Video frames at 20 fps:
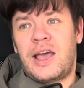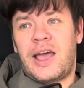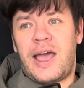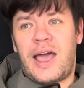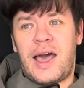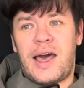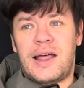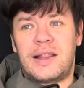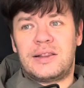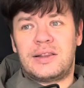
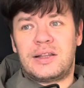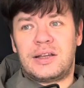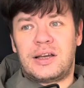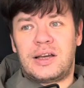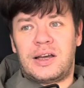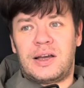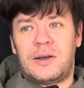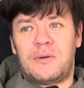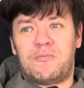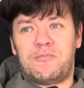And
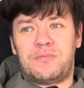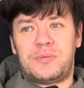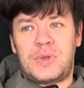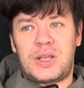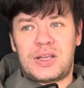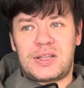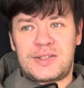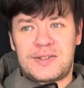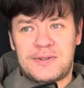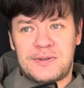
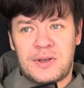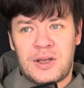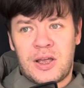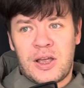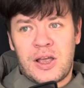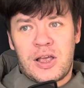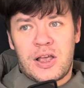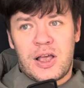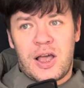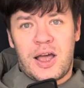this
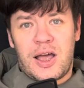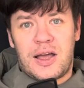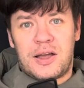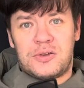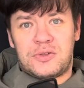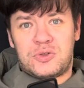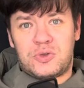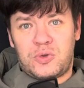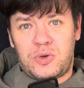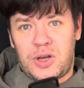
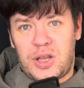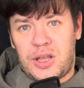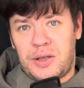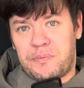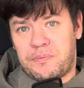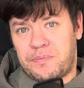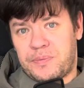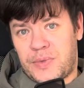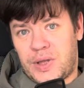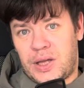
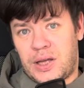three